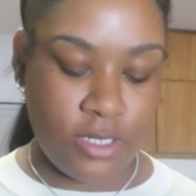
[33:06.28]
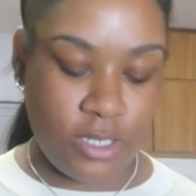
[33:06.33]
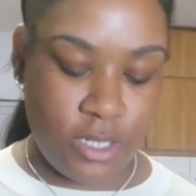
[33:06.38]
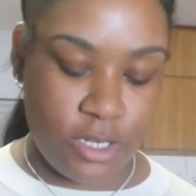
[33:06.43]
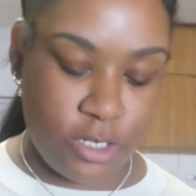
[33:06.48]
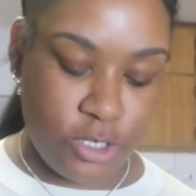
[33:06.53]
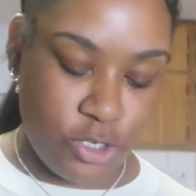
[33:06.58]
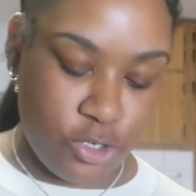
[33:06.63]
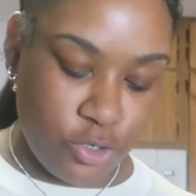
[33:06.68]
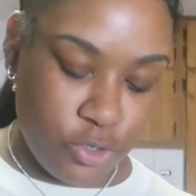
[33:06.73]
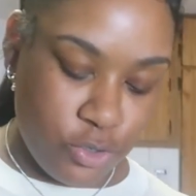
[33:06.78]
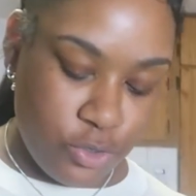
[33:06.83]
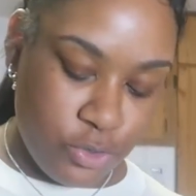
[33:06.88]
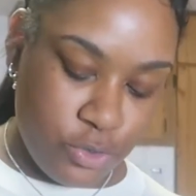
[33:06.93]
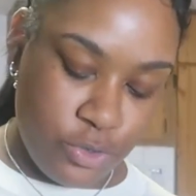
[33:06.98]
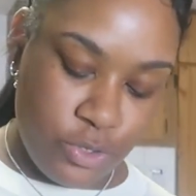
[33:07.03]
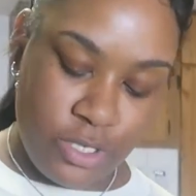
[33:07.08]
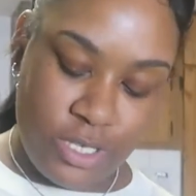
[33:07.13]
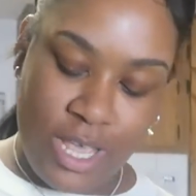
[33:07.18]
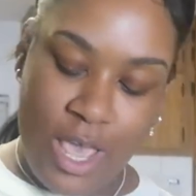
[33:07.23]
soda
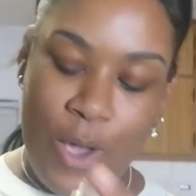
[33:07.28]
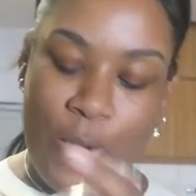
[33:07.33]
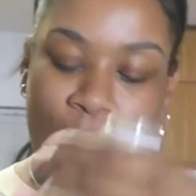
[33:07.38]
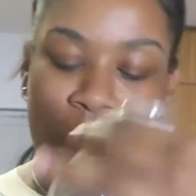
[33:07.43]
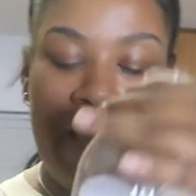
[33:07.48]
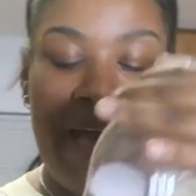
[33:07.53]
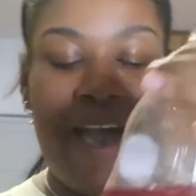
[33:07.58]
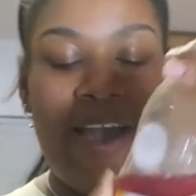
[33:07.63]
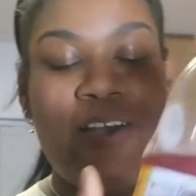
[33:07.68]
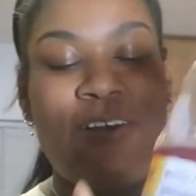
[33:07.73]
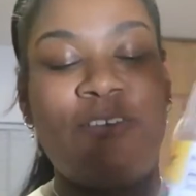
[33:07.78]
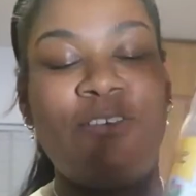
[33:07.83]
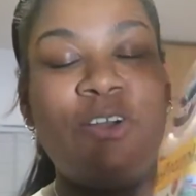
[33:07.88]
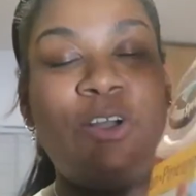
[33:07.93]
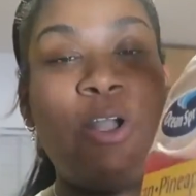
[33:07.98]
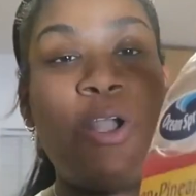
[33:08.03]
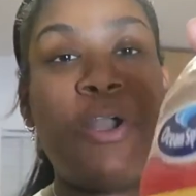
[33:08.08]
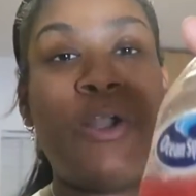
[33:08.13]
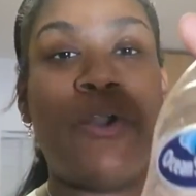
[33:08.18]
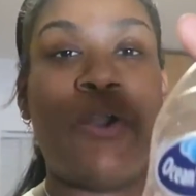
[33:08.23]
juice. We have
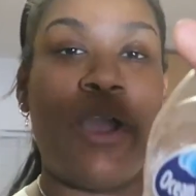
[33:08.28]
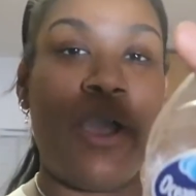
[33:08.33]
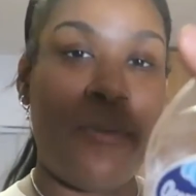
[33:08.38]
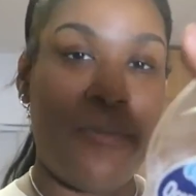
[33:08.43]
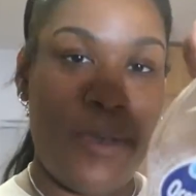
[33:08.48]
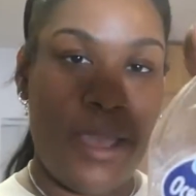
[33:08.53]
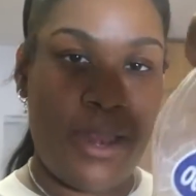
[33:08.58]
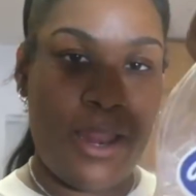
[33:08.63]
cran